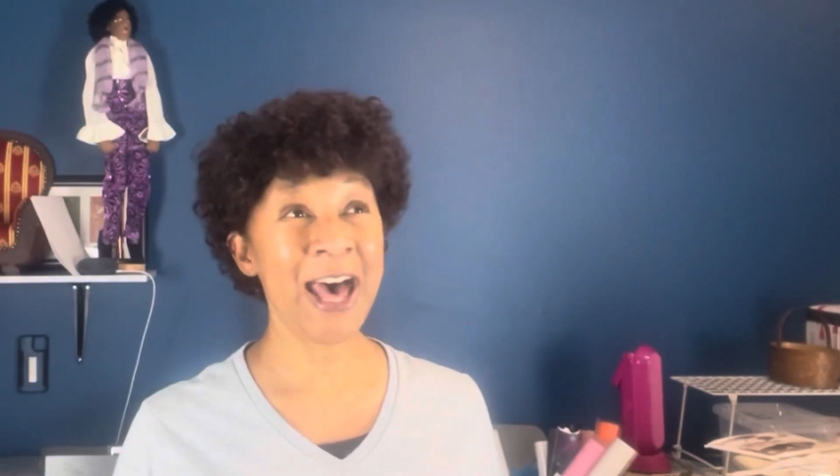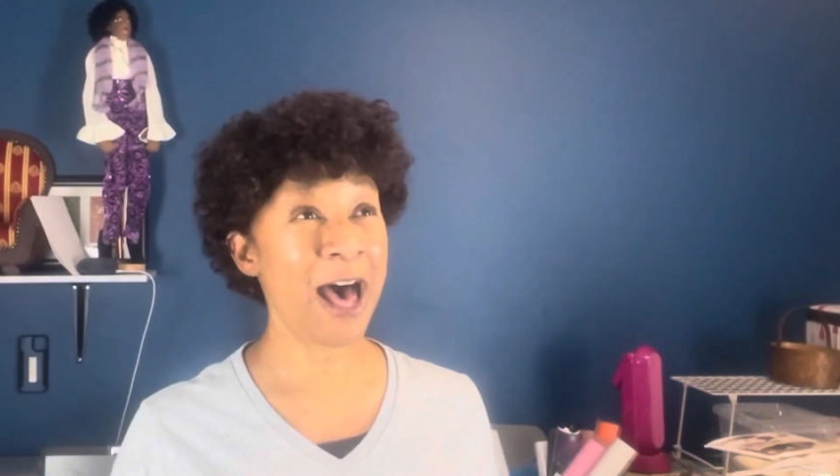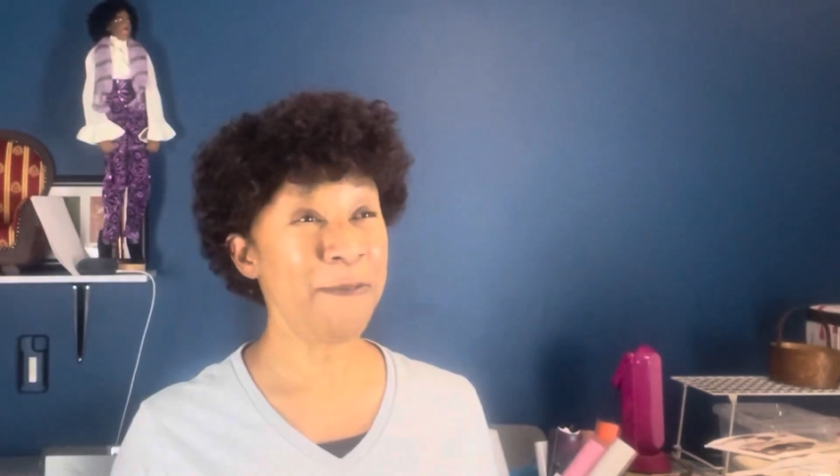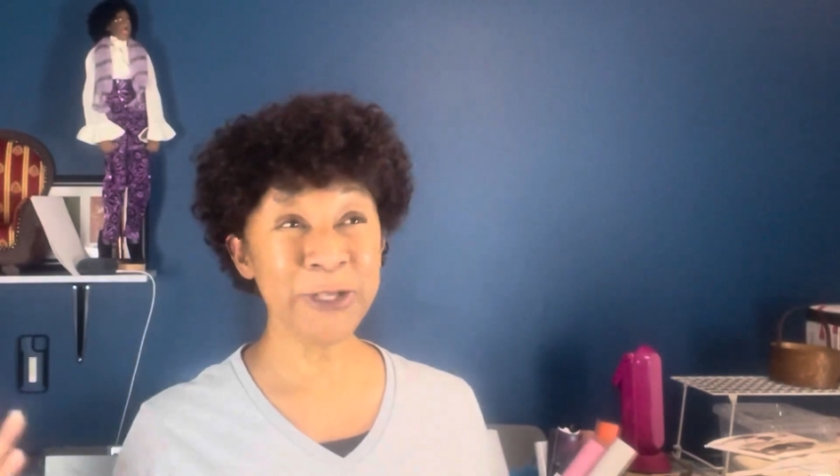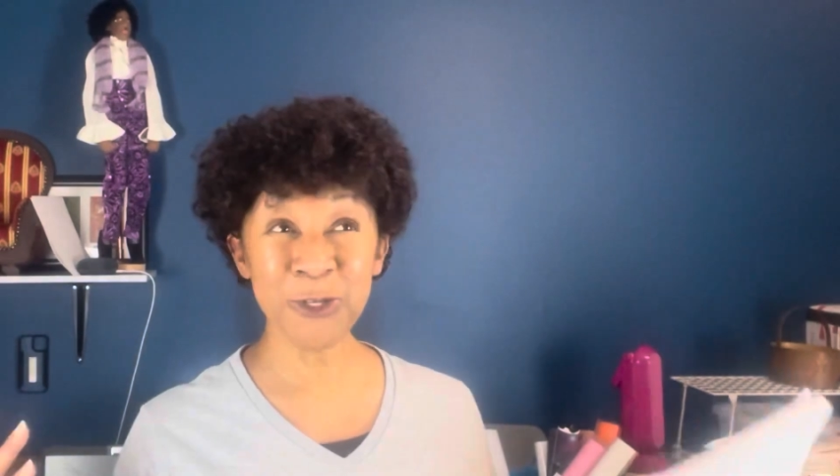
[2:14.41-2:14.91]

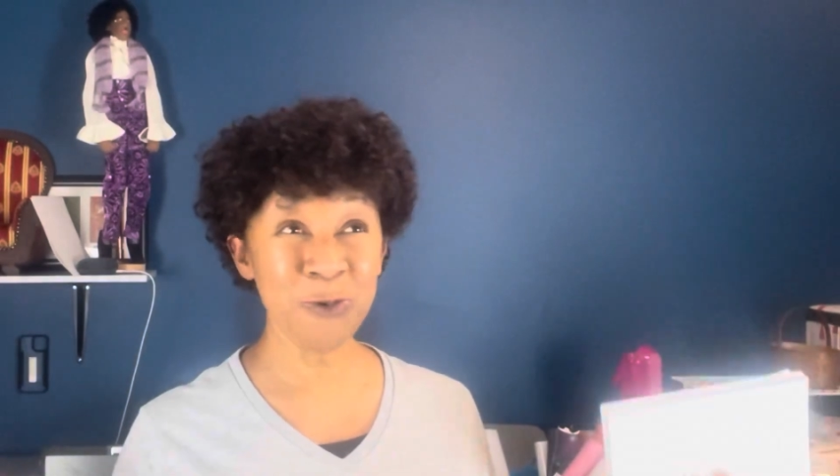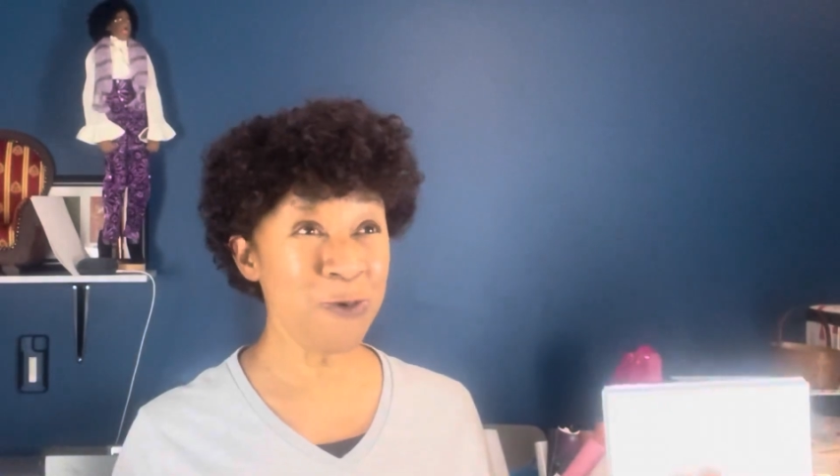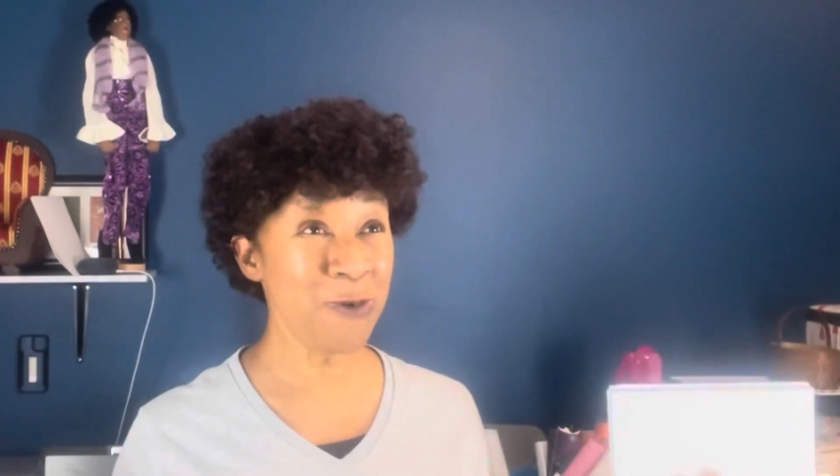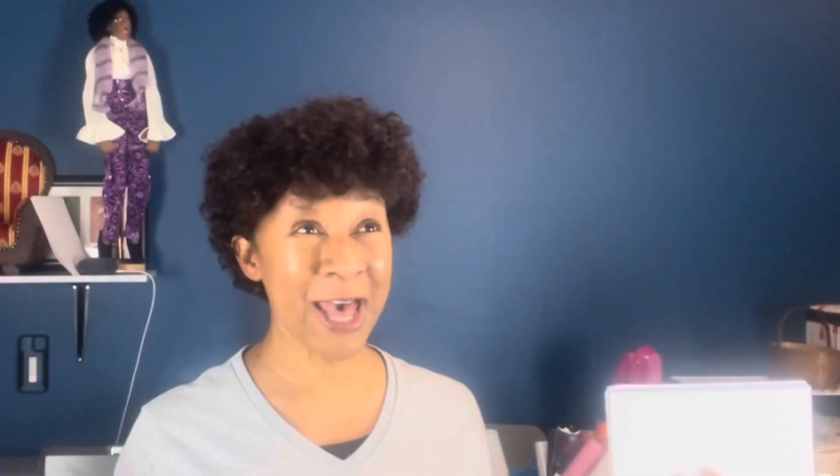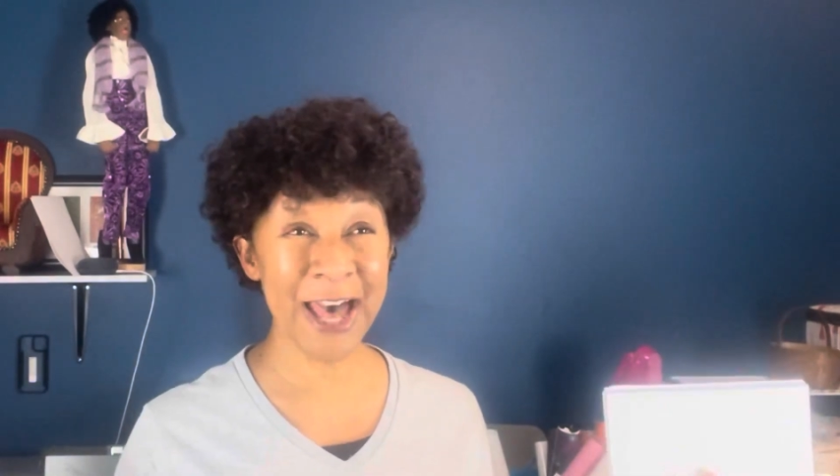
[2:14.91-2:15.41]
I'm a
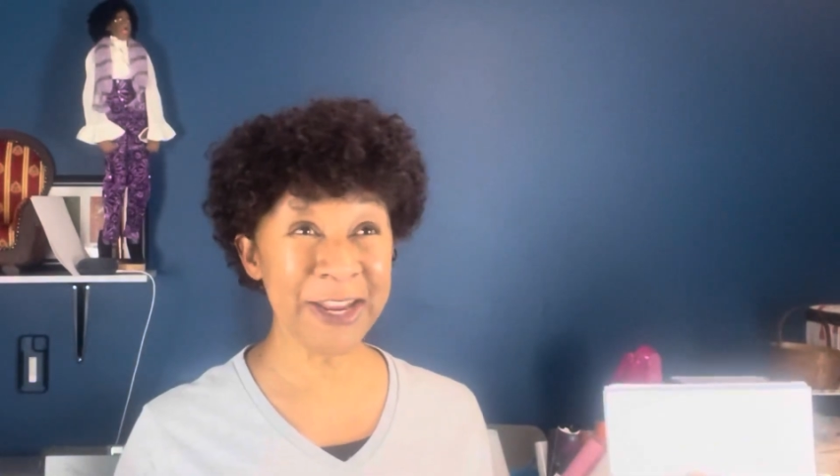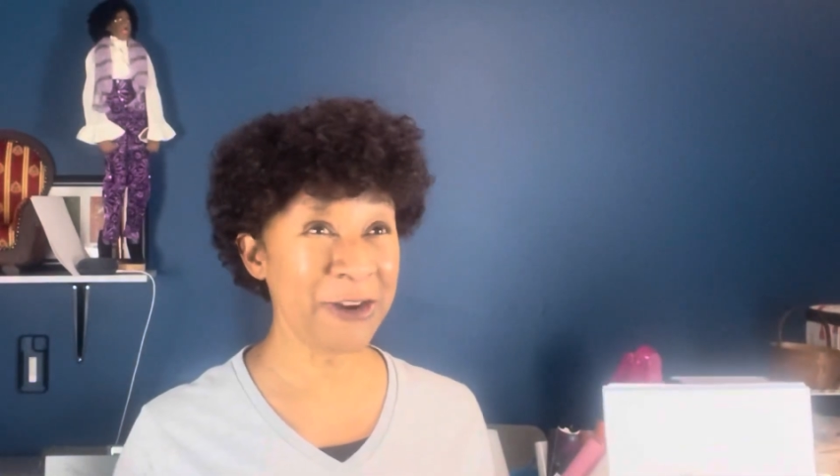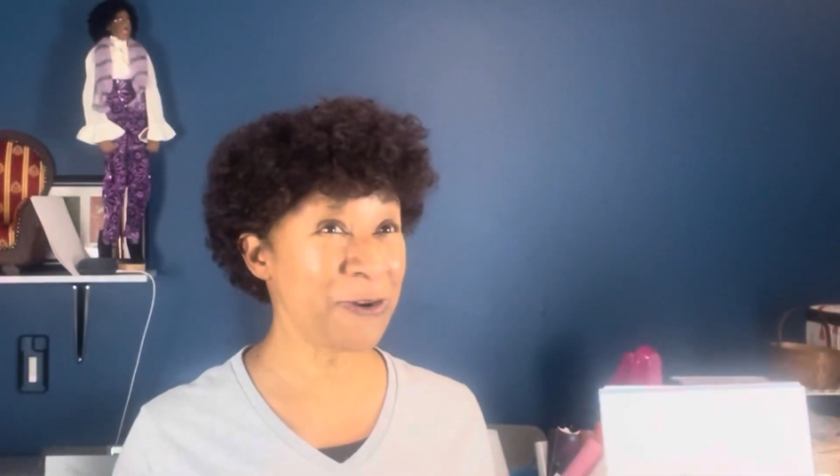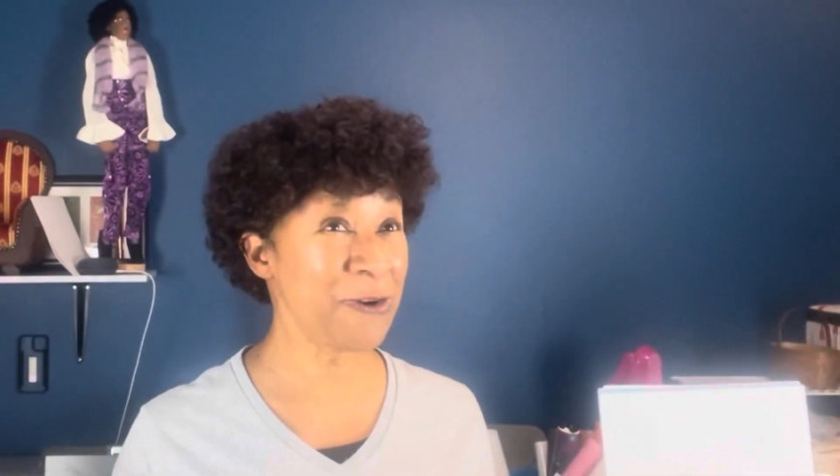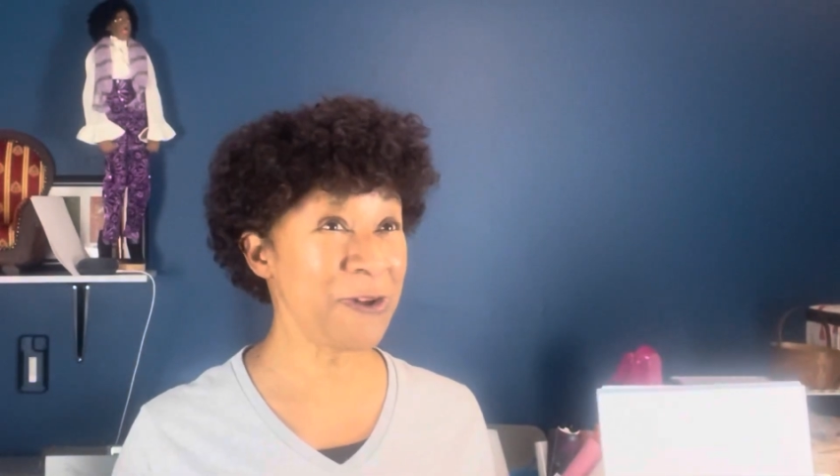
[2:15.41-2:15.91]
tool kind of
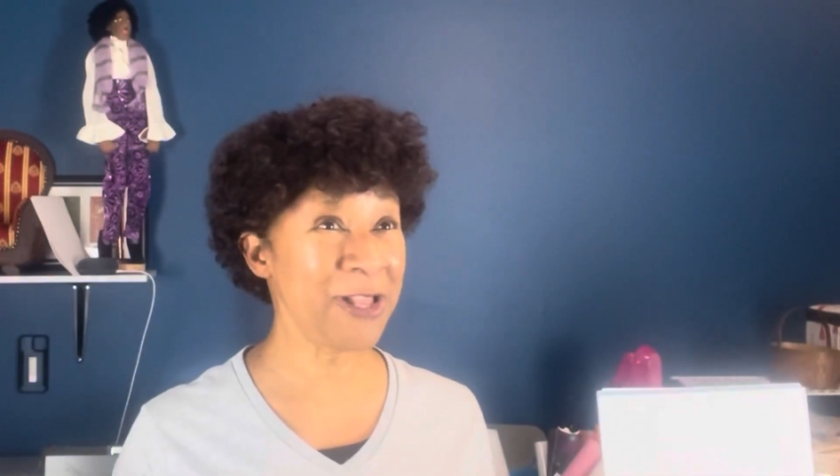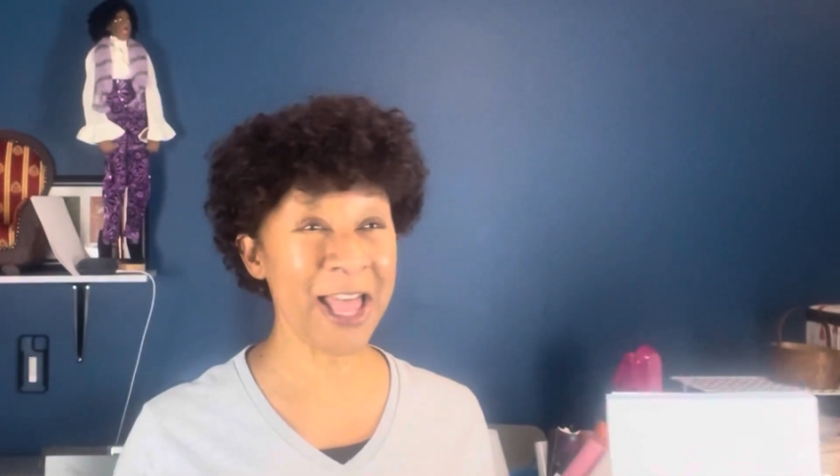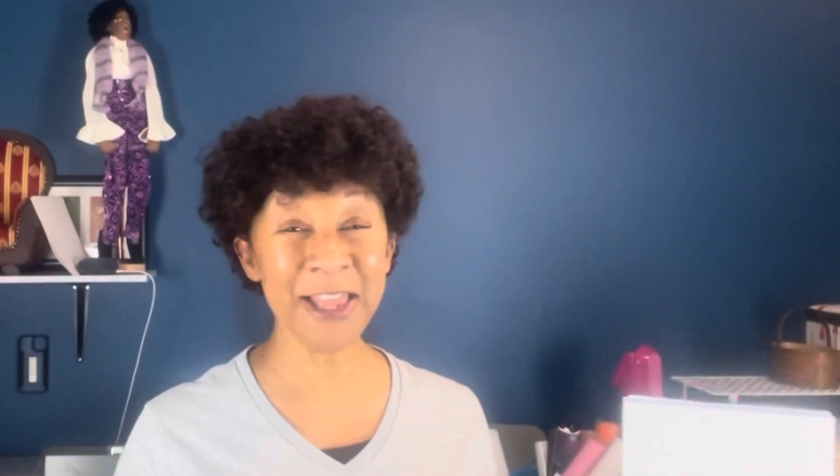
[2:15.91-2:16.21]
girl.